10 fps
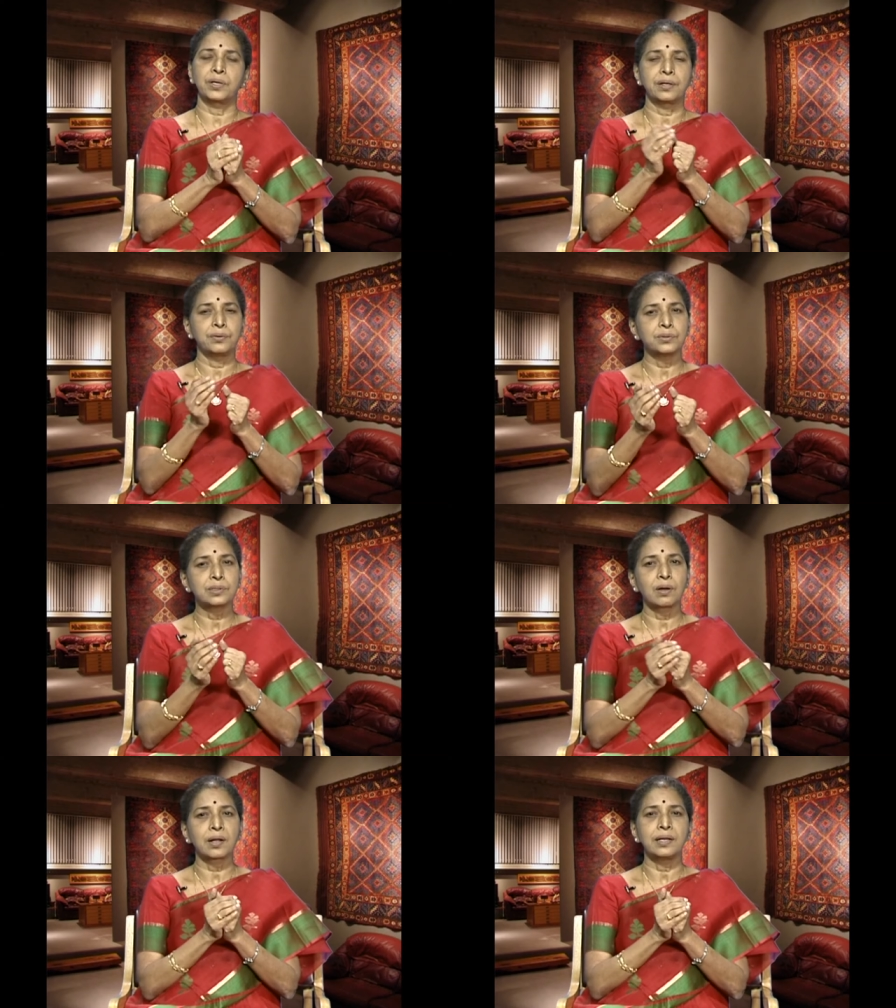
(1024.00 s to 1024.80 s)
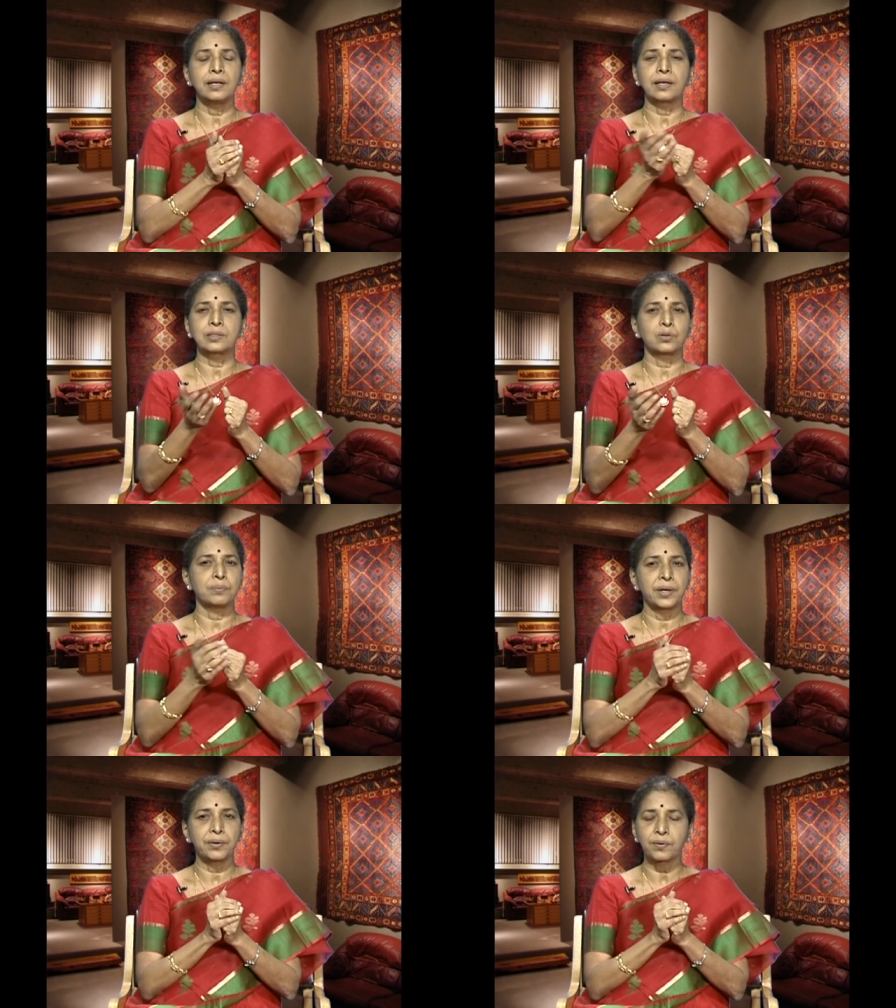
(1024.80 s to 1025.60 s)
can use the alkali like sodium
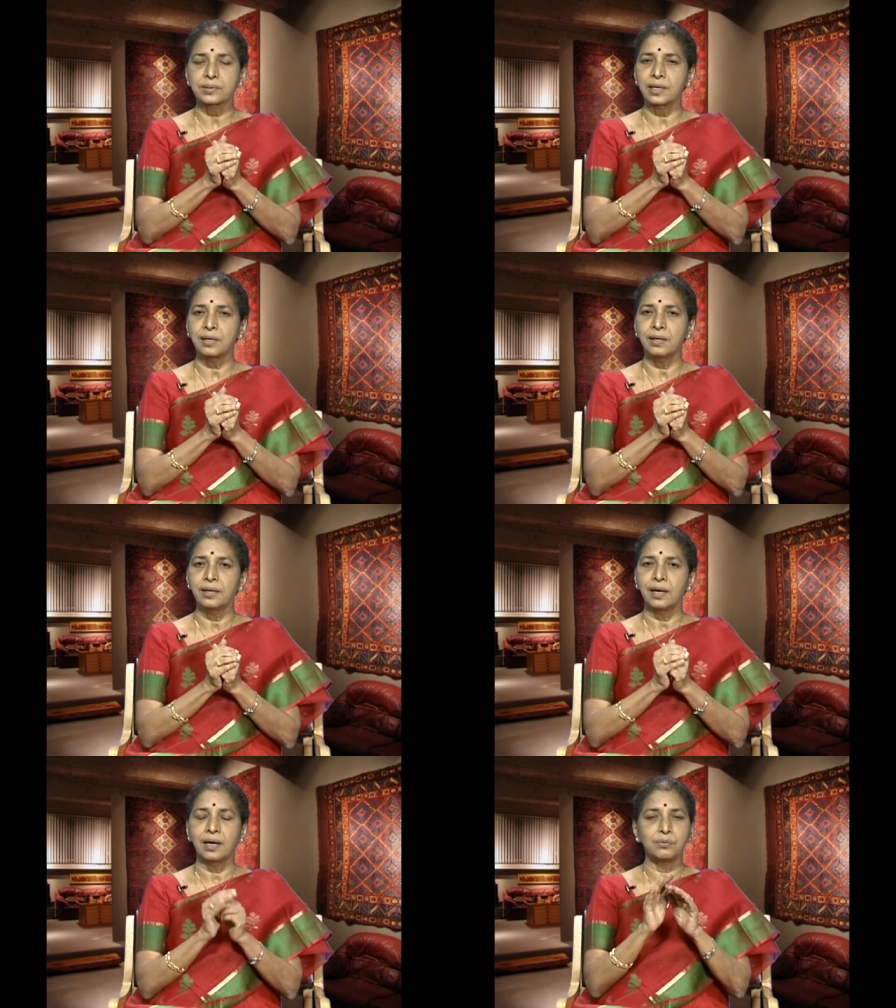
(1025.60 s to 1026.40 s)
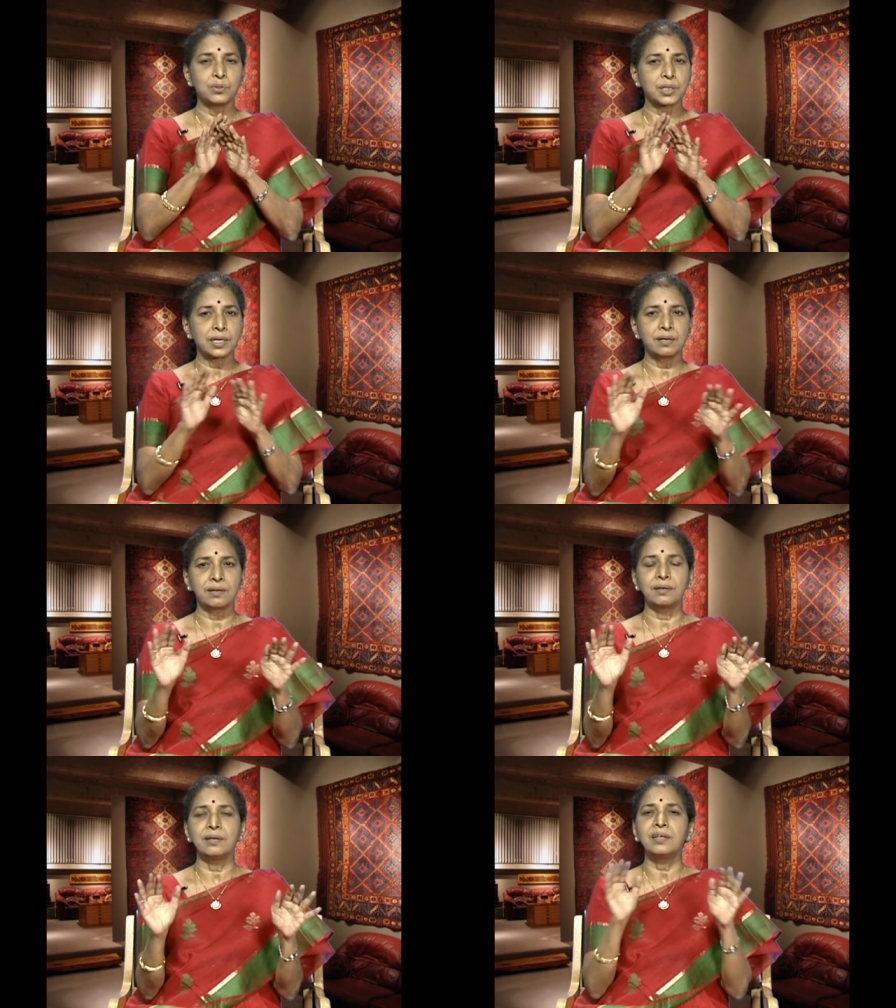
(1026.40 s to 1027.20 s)
hydroxide and which can
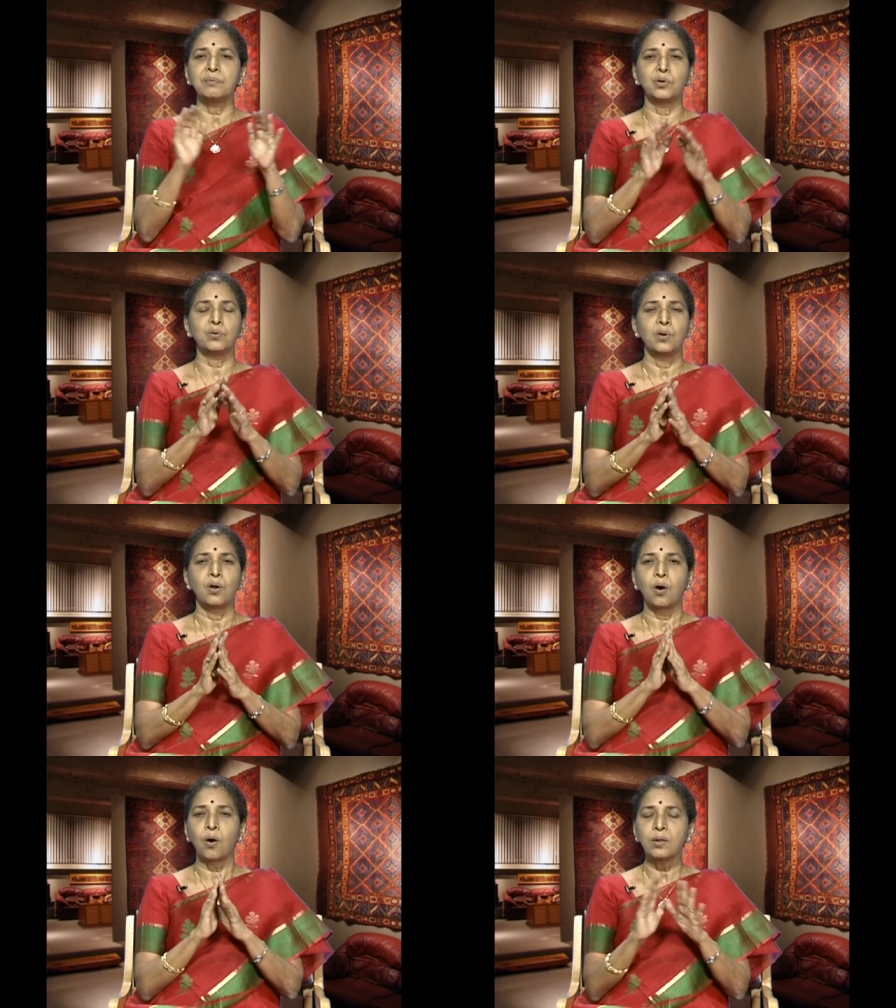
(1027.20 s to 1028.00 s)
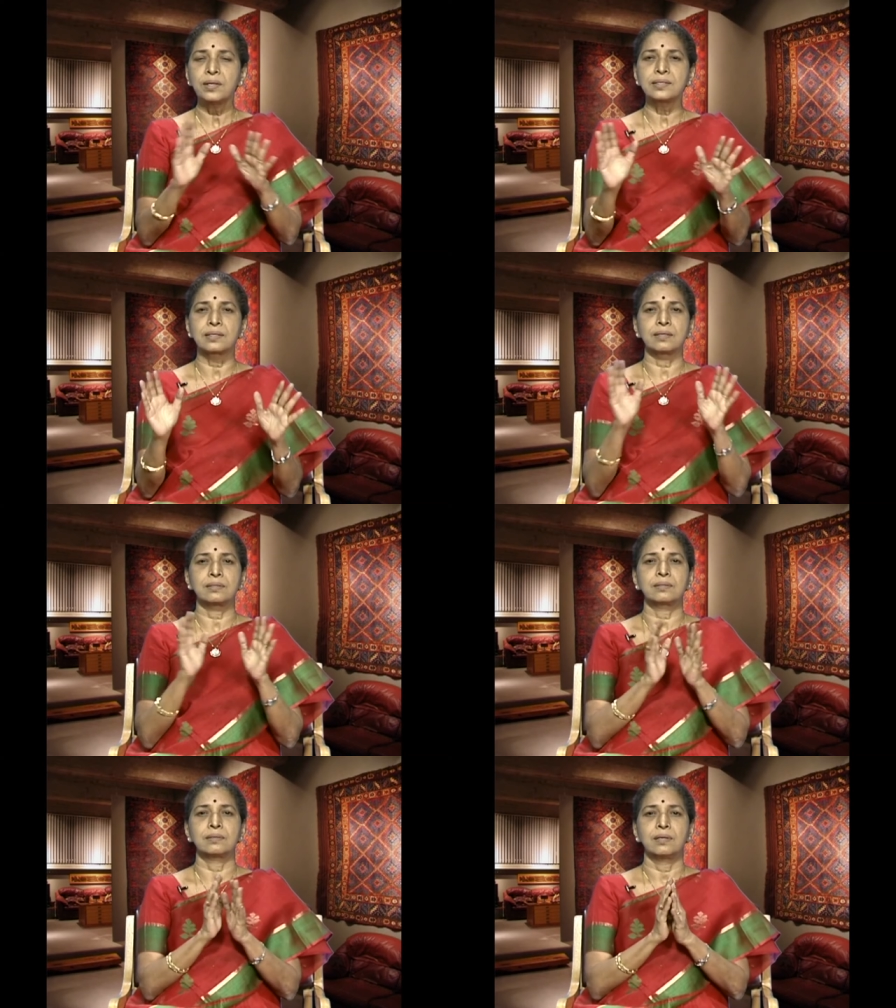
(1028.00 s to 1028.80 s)
really remove all these
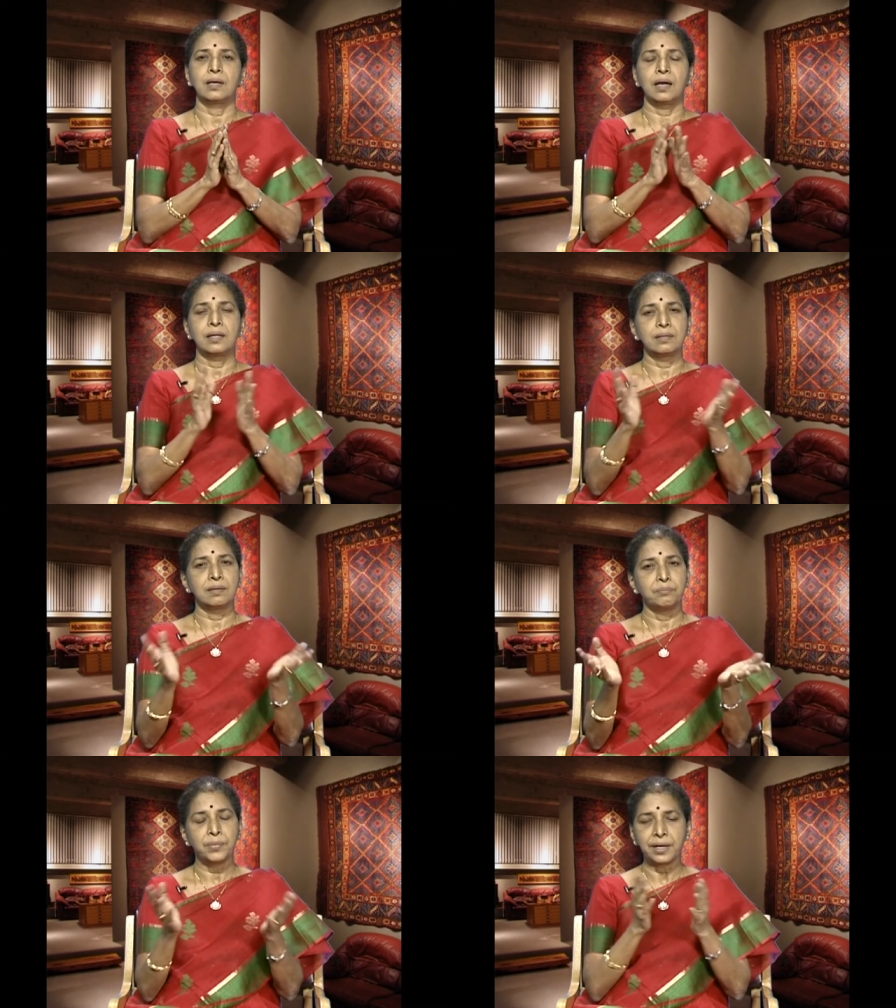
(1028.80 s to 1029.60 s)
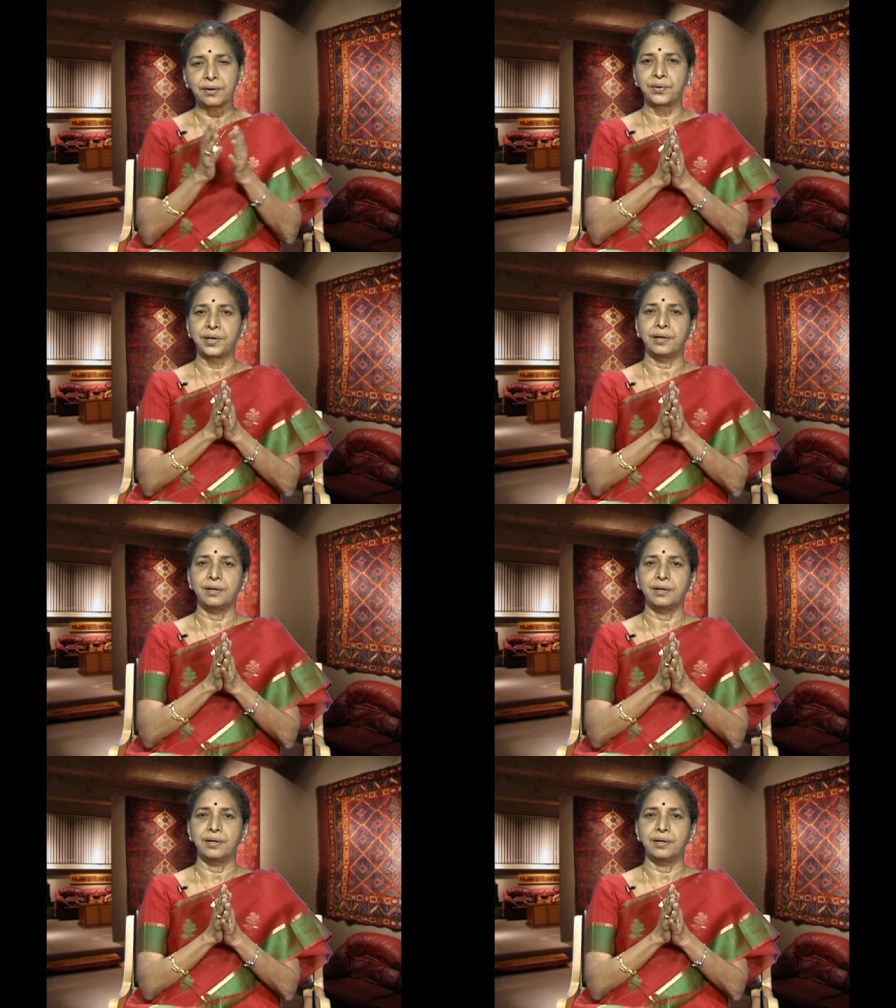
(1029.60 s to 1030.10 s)
things and then make it ready.